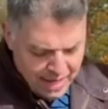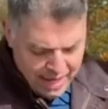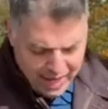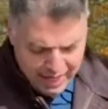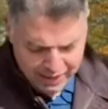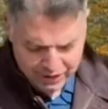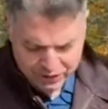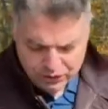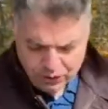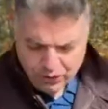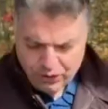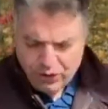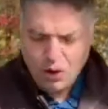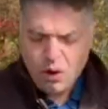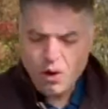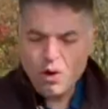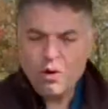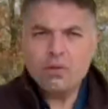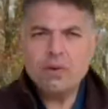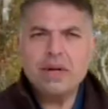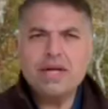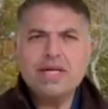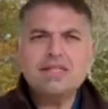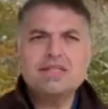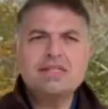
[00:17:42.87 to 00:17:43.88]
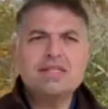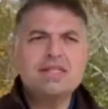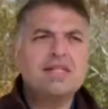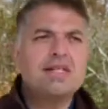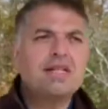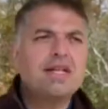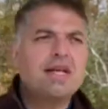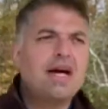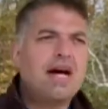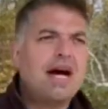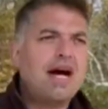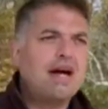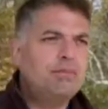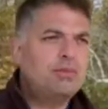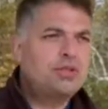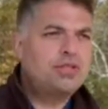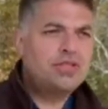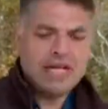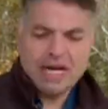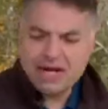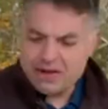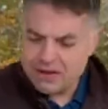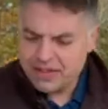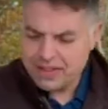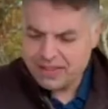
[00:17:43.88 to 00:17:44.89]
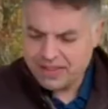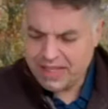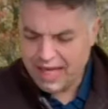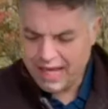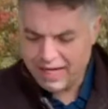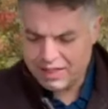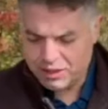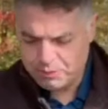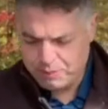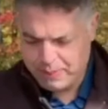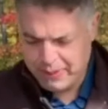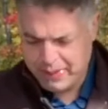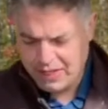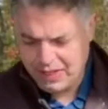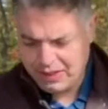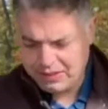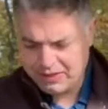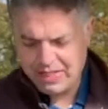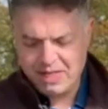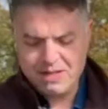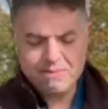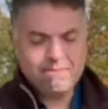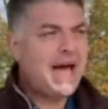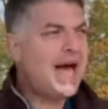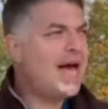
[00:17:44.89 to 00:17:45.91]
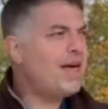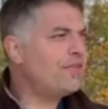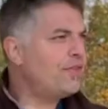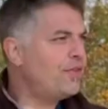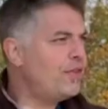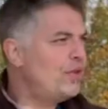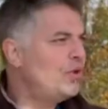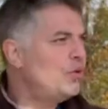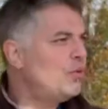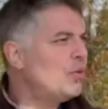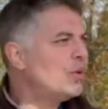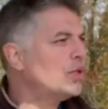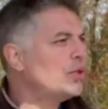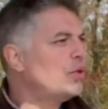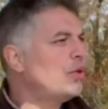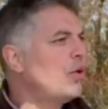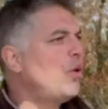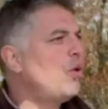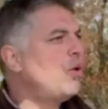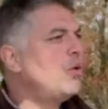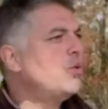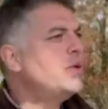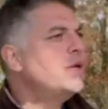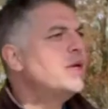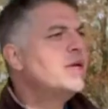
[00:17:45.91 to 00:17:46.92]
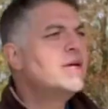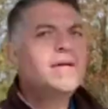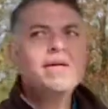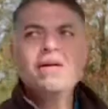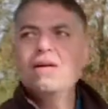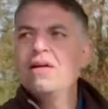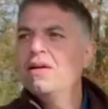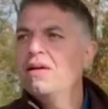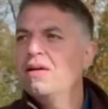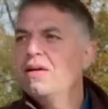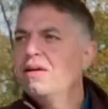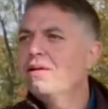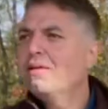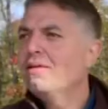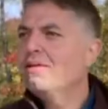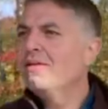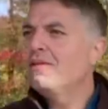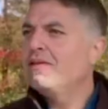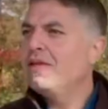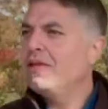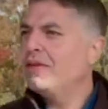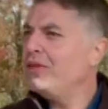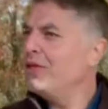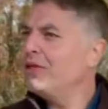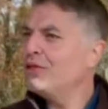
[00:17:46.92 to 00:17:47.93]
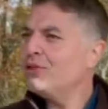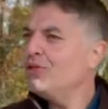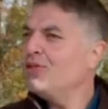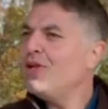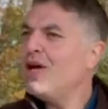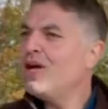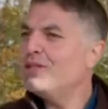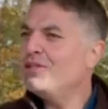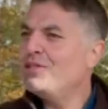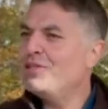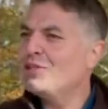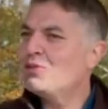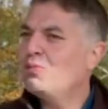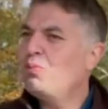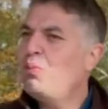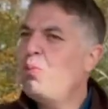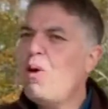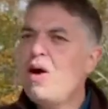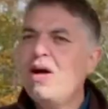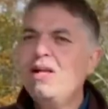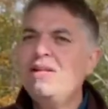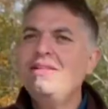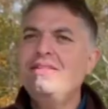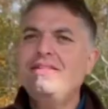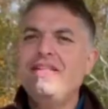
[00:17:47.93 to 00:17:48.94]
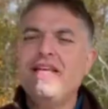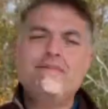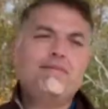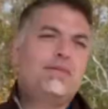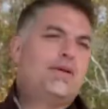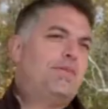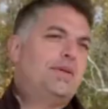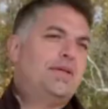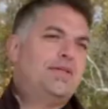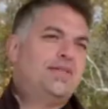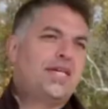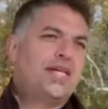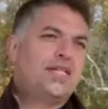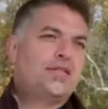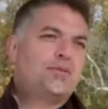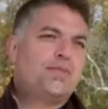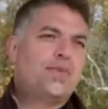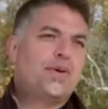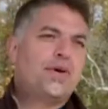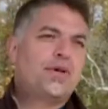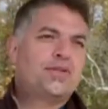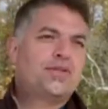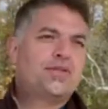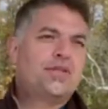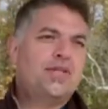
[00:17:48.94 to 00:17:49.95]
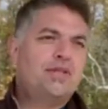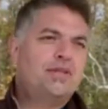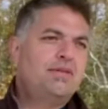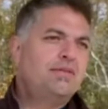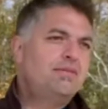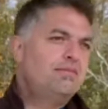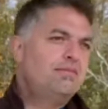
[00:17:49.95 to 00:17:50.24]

And so the whole reason I'm sharing that is because in Matthew, we're told that there's not just one demon-possessed person,